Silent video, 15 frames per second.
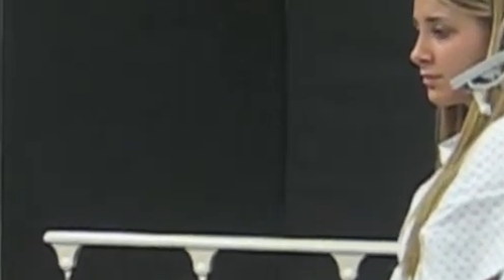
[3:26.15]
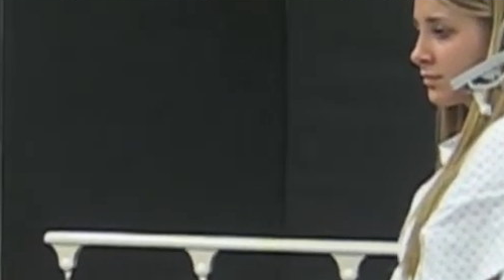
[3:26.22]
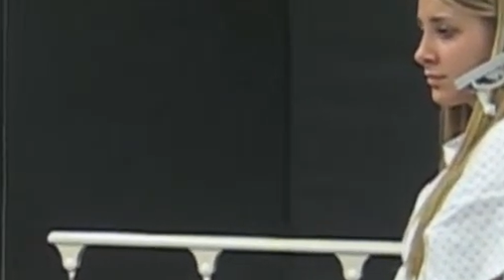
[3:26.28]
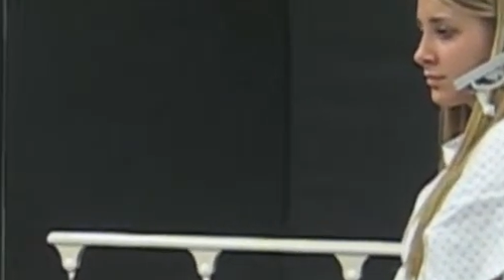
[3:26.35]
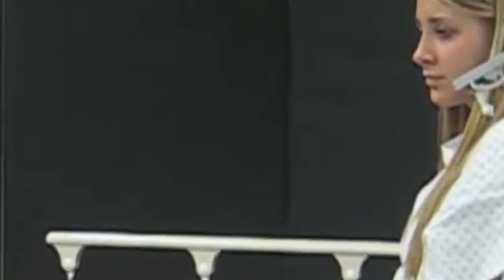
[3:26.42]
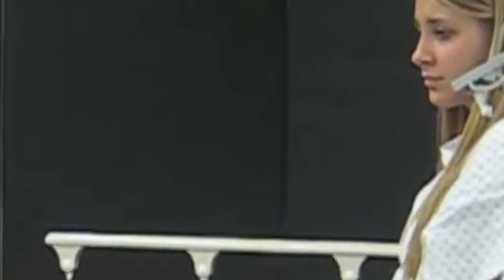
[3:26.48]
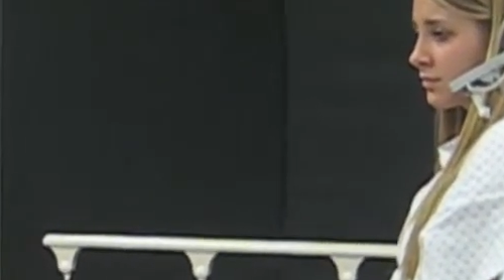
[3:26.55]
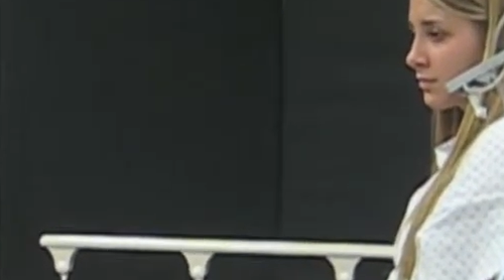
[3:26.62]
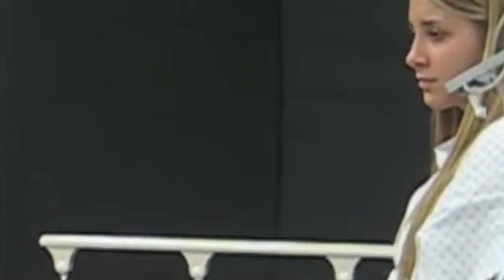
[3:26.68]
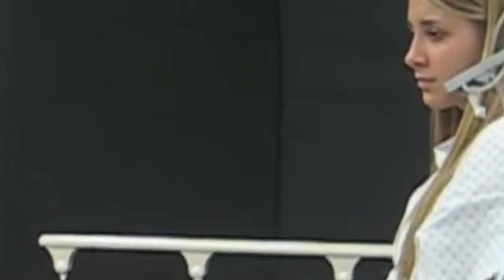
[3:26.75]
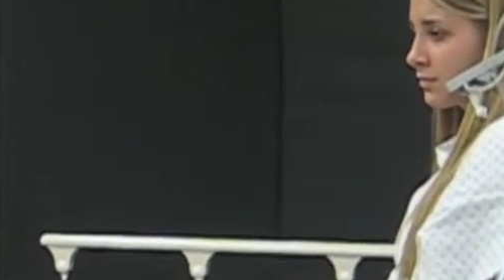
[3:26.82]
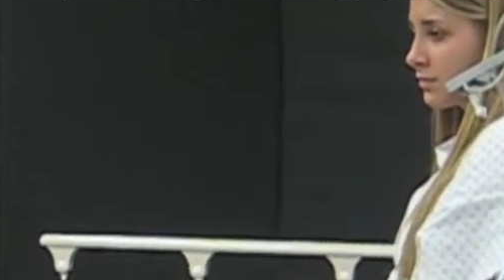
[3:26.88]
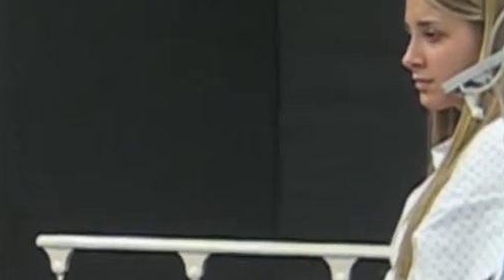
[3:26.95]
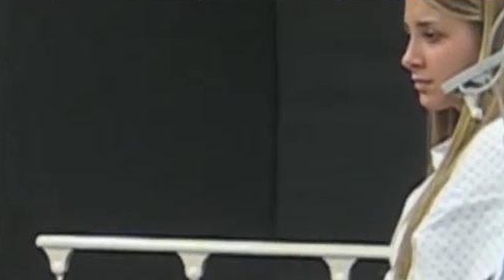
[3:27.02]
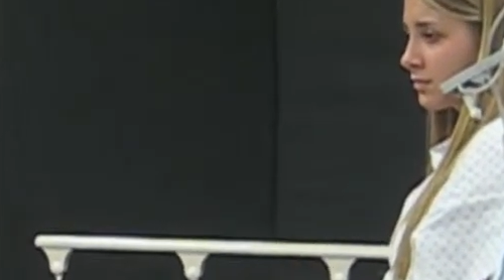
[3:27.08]
Since your
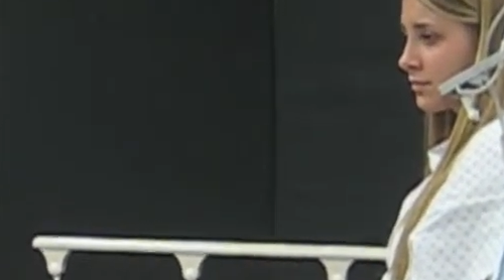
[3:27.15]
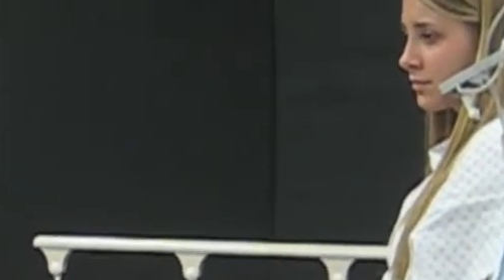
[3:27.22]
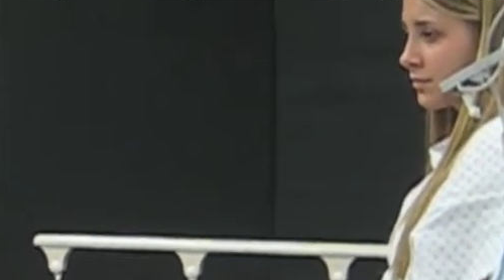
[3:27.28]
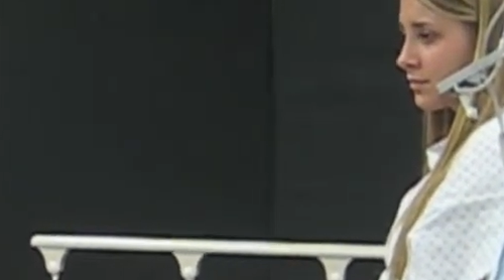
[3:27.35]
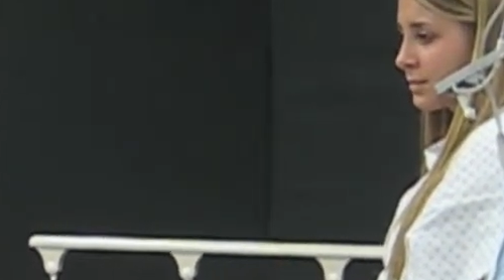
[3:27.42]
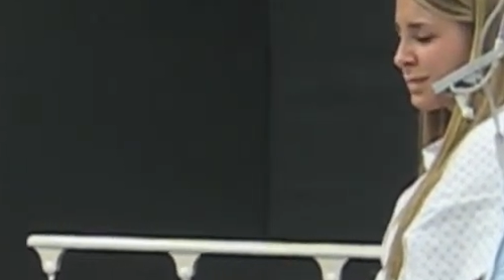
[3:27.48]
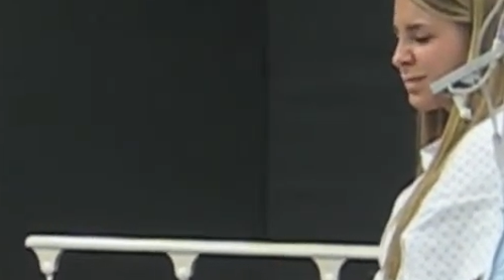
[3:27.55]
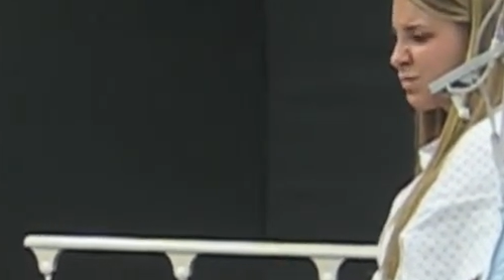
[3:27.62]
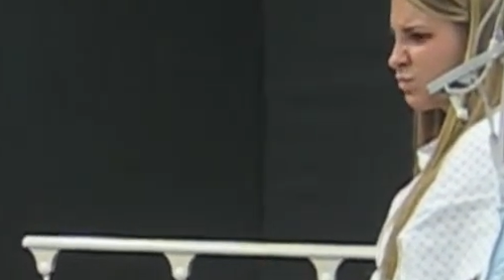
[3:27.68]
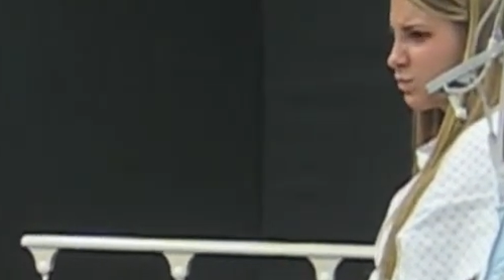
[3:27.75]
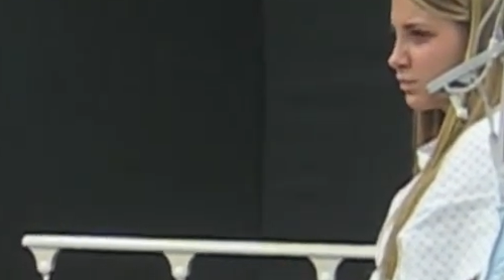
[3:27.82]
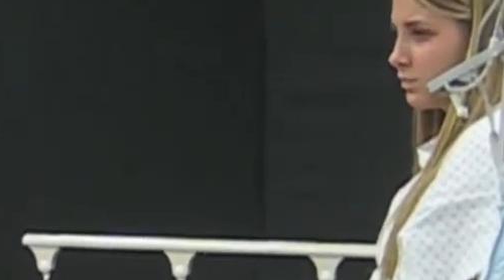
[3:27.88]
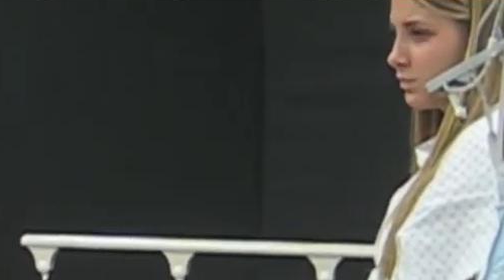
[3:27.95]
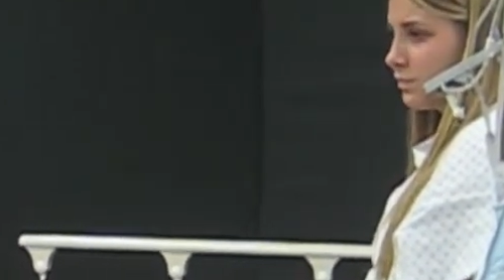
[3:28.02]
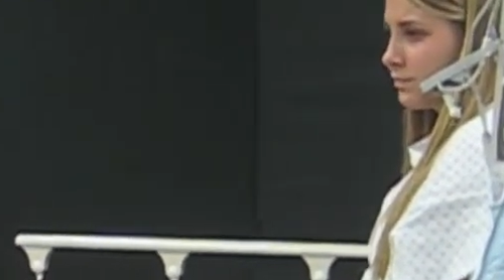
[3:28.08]
alcohol use is above the
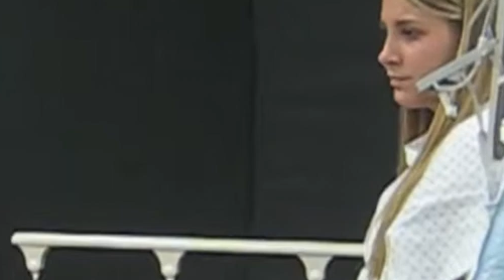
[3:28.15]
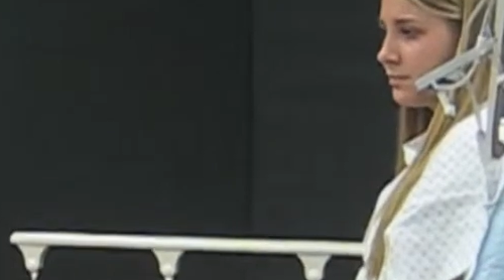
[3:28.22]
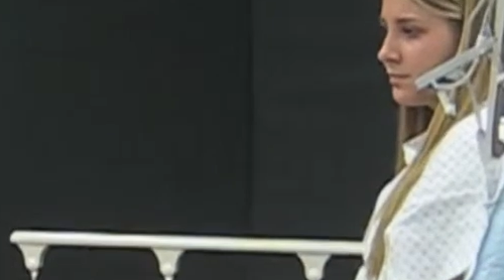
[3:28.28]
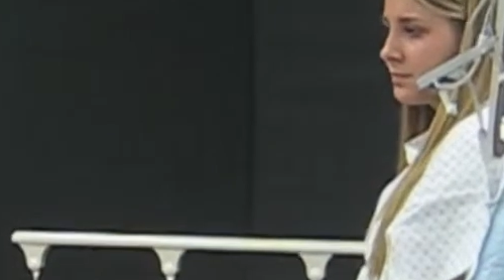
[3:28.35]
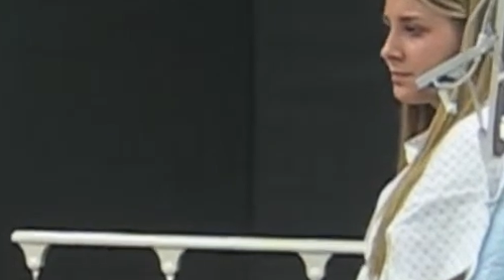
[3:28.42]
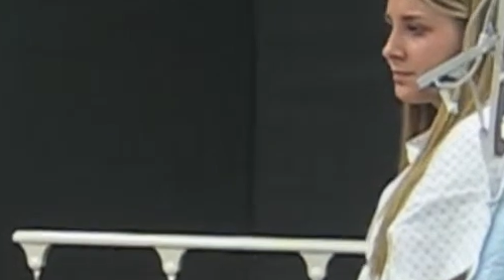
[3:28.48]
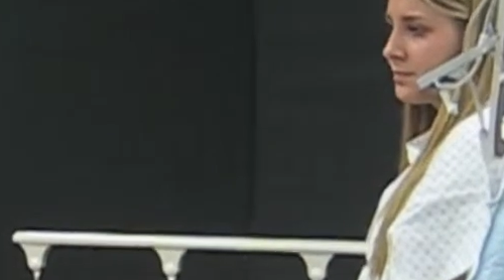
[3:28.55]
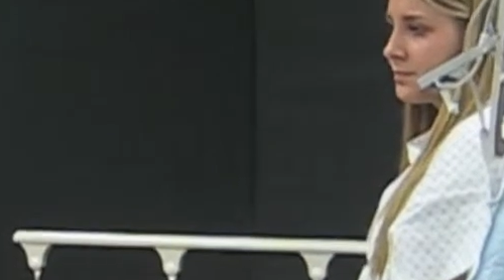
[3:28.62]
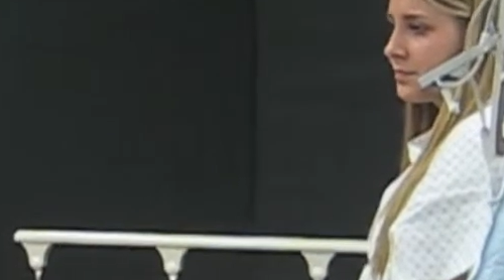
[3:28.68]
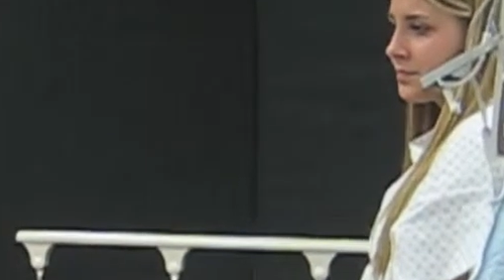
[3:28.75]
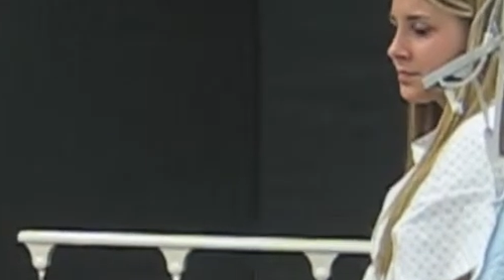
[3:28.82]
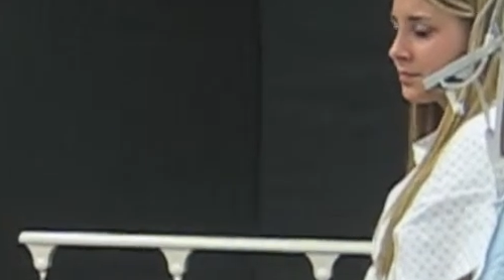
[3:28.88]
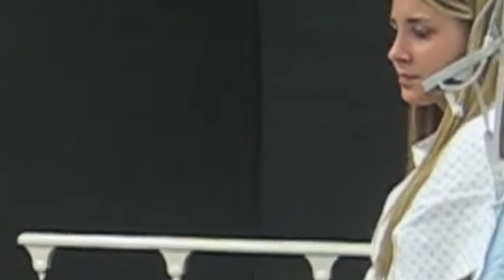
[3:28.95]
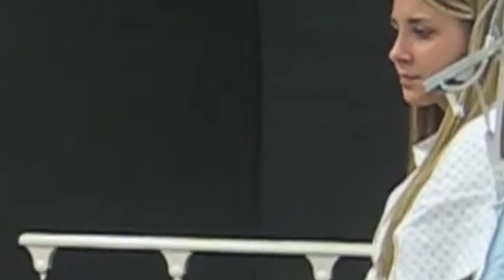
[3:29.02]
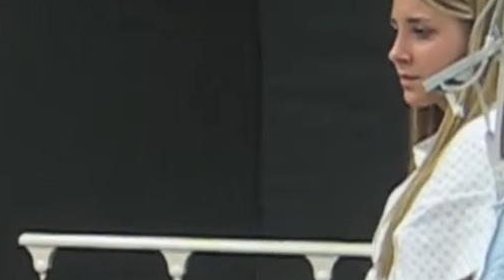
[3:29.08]
safe limit, I'm
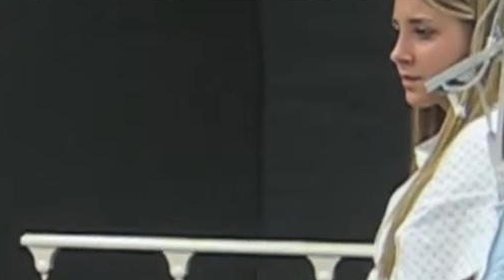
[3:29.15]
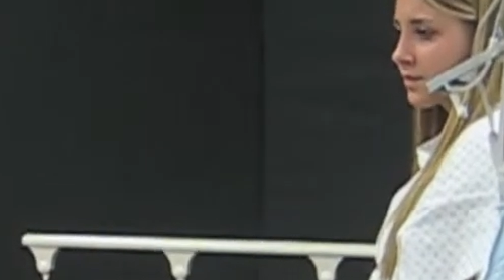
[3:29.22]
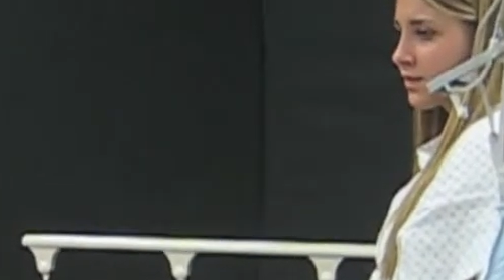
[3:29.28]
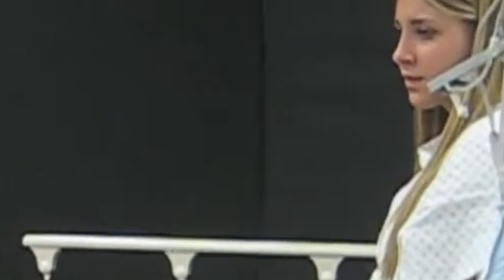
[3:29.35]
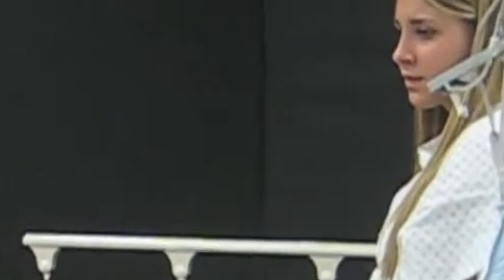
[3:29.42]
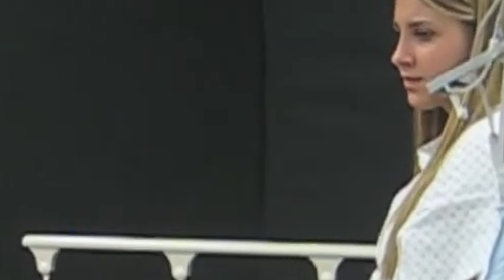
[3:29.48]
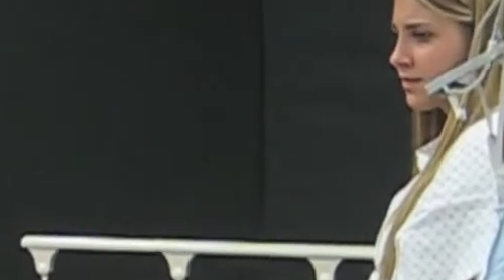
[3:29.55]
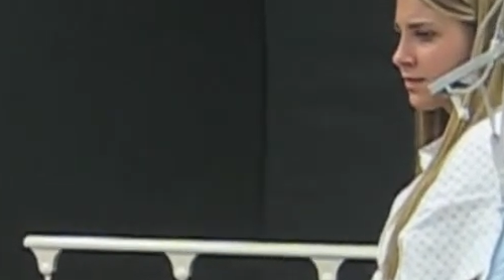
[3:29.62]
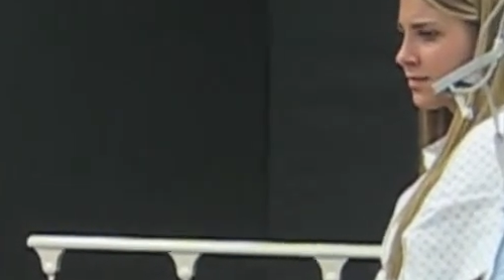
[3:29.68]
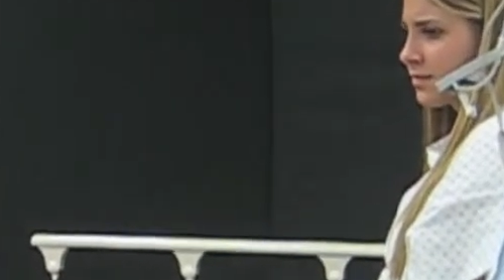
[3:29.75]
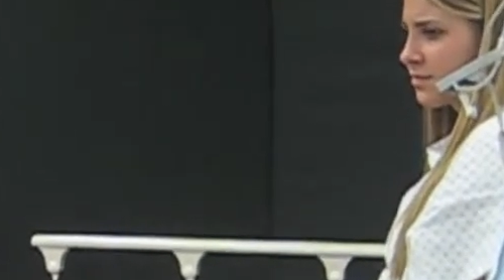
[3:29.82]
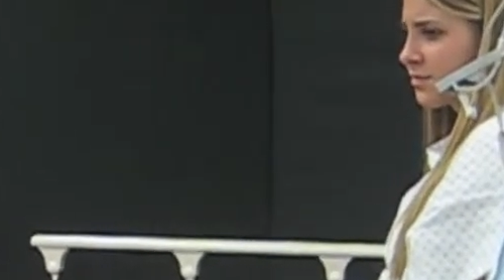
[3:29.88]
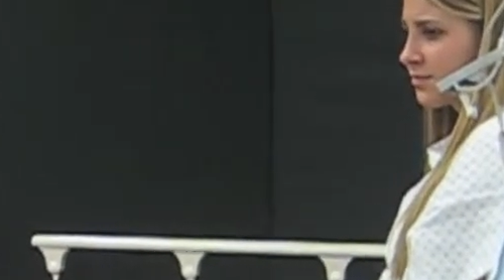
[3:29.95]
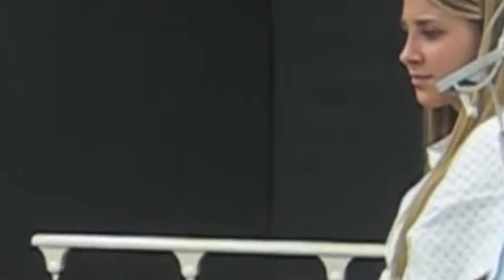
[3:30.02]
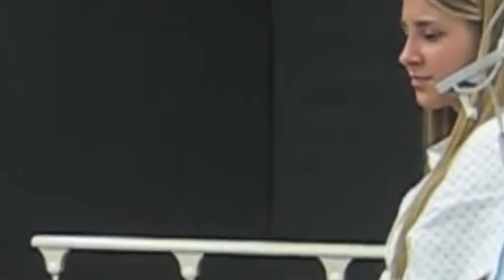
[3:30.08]
concerned about your health and
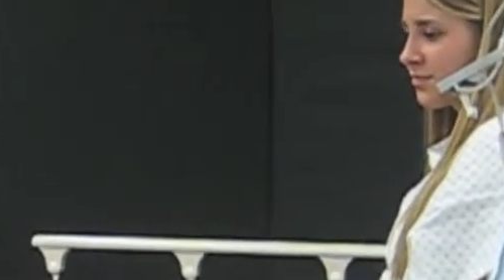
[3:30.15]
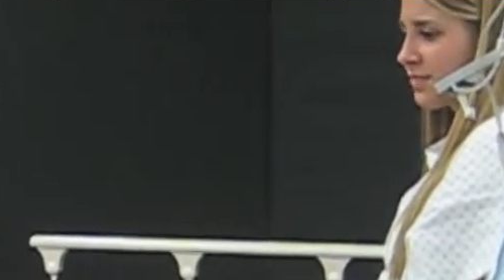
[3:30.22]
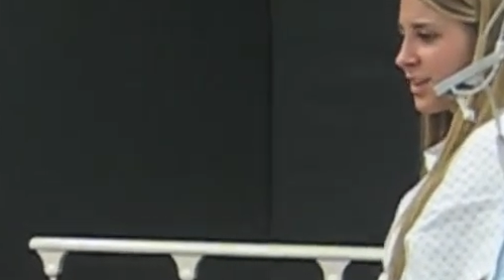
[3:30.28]
safety.